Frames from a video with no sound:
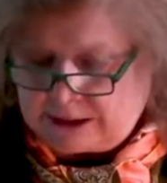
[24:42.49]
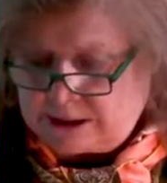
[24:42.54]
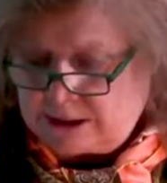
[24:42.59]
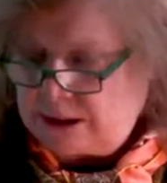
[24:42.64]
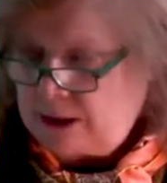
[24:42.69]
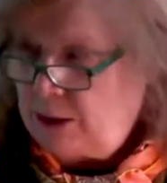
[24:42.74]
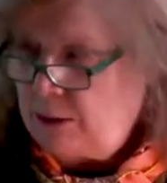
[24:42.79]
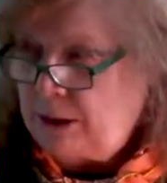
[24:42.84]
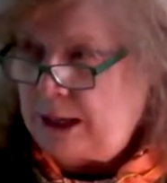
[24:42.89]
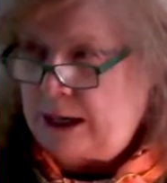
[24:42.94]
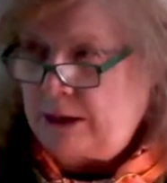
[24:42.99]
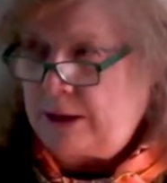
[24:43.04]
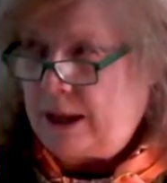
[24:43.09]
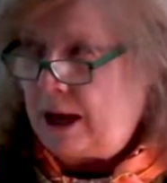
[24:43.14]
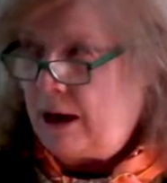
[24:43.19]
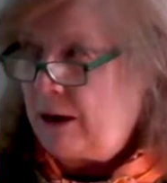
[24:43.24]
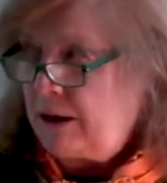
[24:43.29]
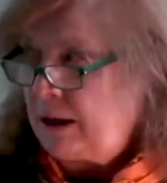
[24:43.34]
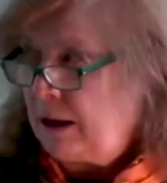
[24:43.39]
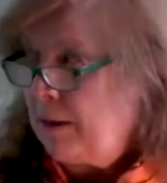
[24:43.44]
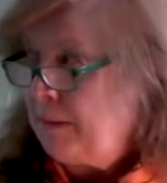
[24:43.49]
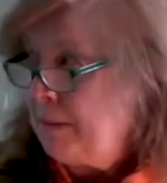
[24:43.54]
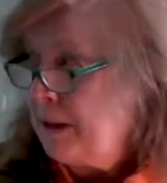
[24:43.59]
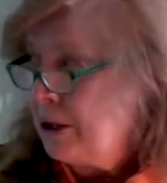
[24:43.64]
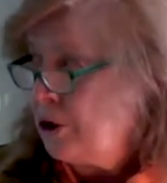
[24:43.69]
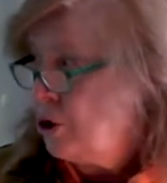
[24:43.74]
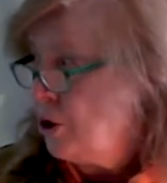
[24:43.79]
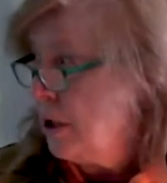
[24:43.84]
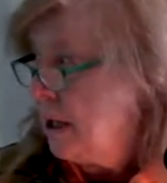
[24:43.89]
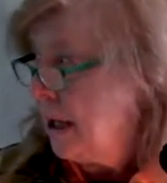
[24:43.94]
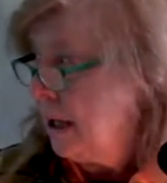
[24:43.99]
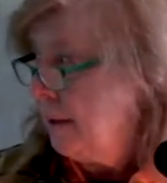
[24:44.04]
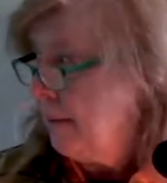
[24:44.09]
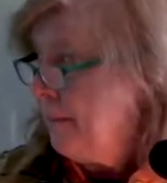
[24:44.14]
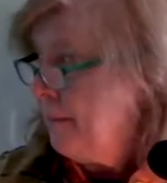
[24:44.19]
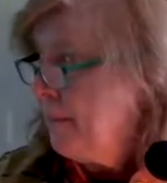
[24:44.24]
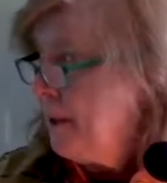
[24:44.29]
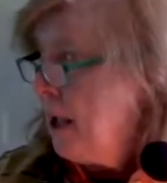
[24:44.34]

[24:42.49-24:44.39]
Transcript: And so there they are commissioning,